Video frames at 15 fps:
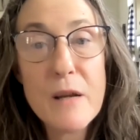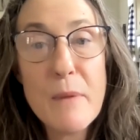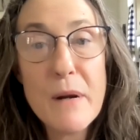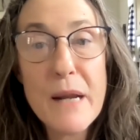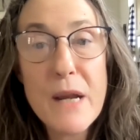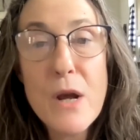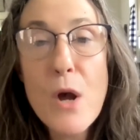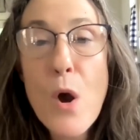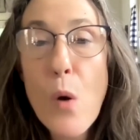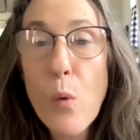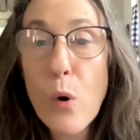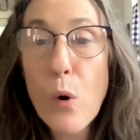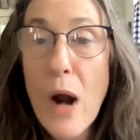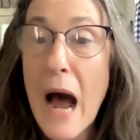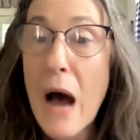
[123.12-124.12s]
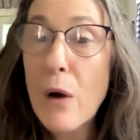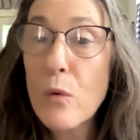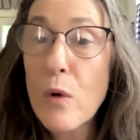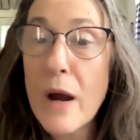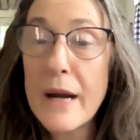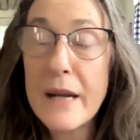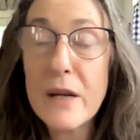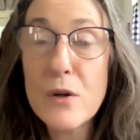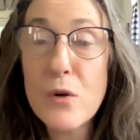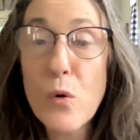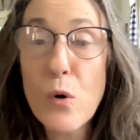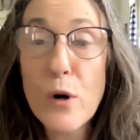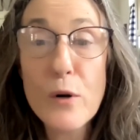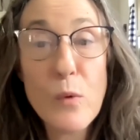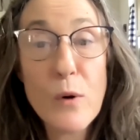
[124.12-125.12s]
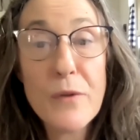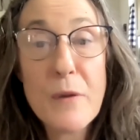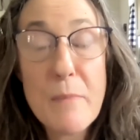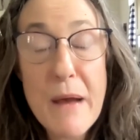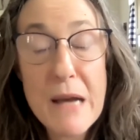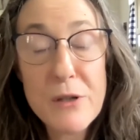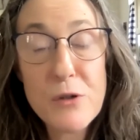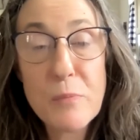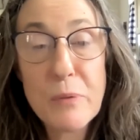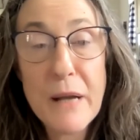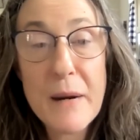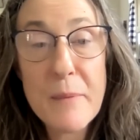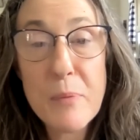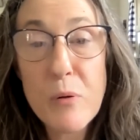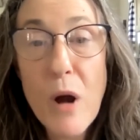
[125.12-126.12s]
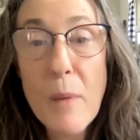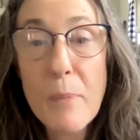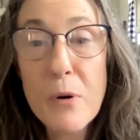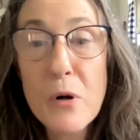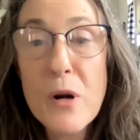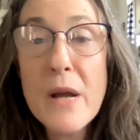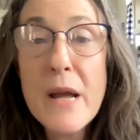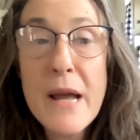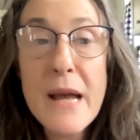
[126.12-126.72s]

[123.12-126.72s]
Committee were outright ignored with the master plan proper,